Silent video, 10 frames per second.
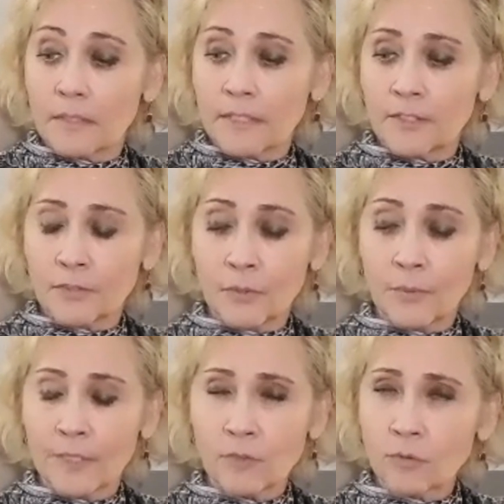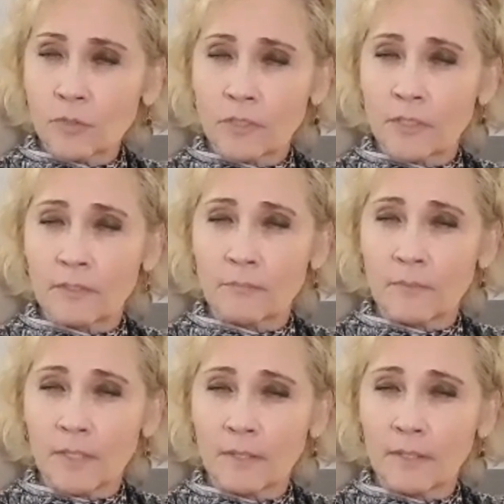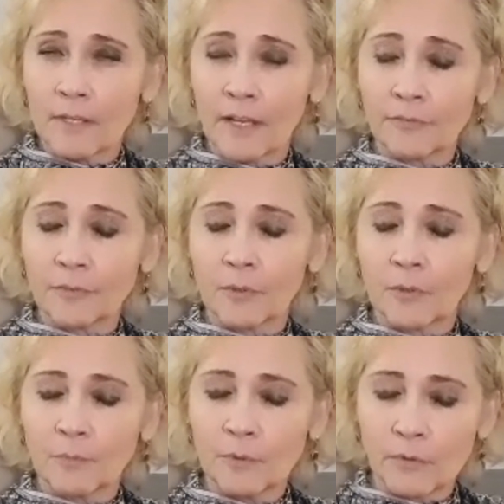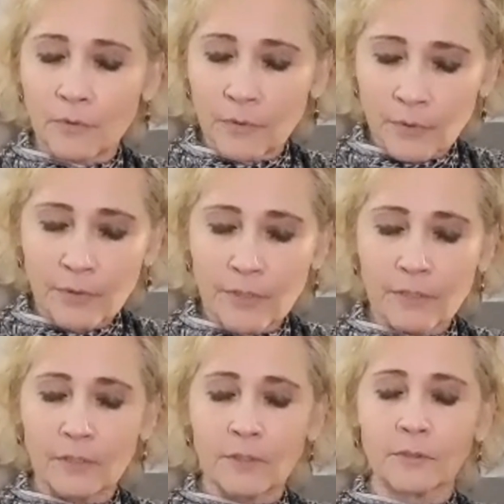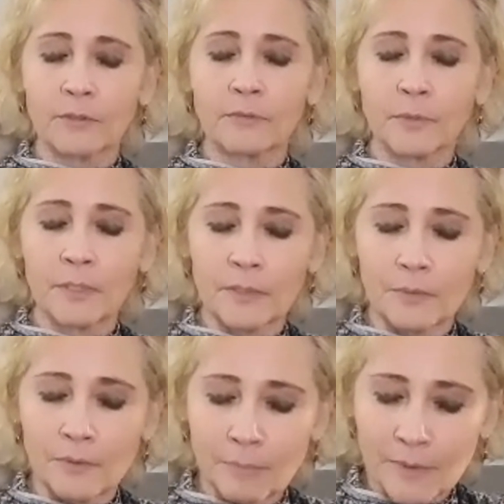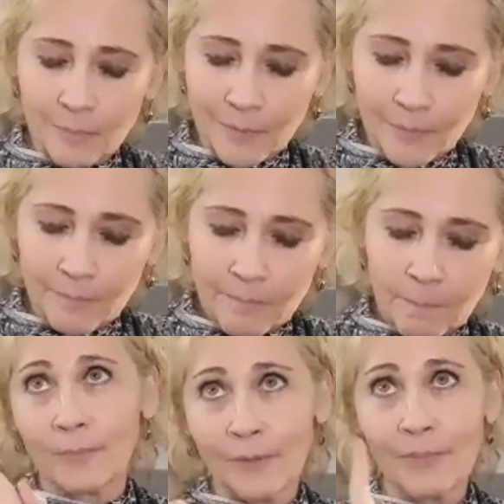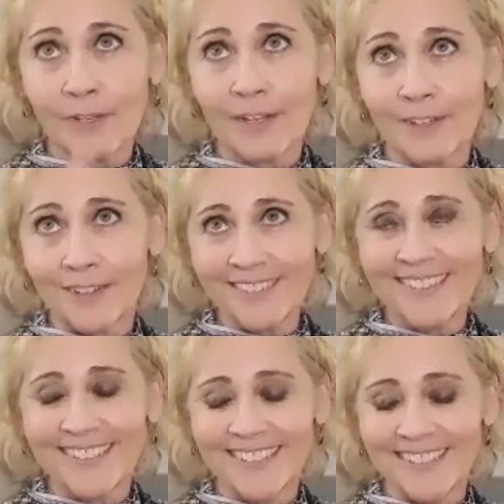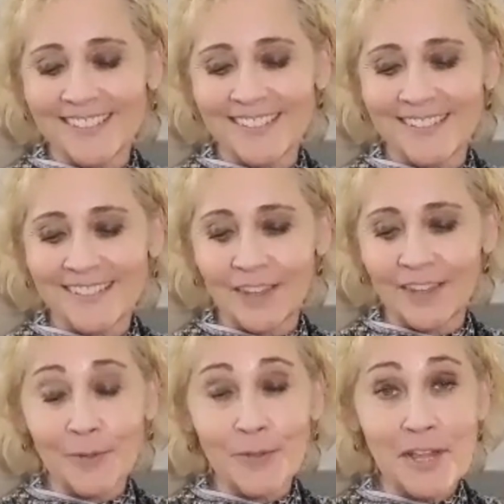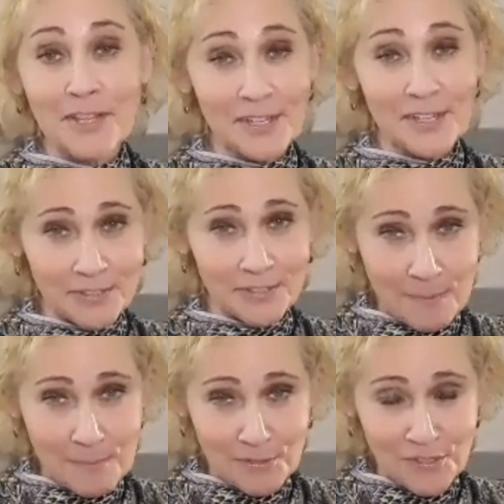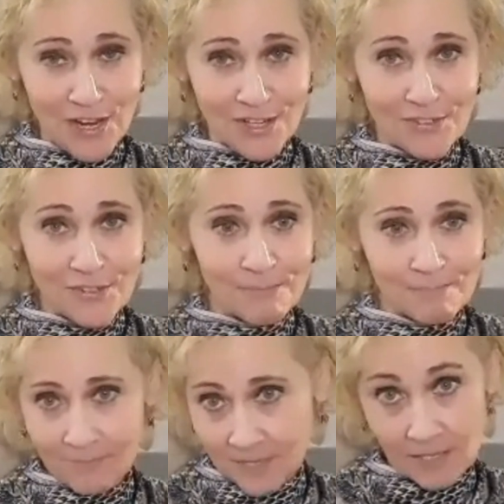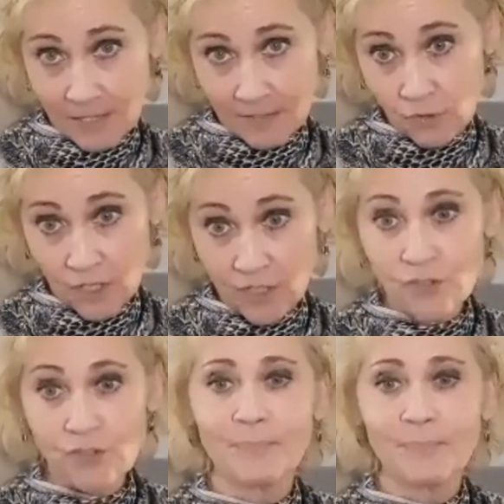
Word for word: it's so interesting to me that after almost 30 years of working with people, one thing I know is that the only thing that stays the same is change. That hasn't changed.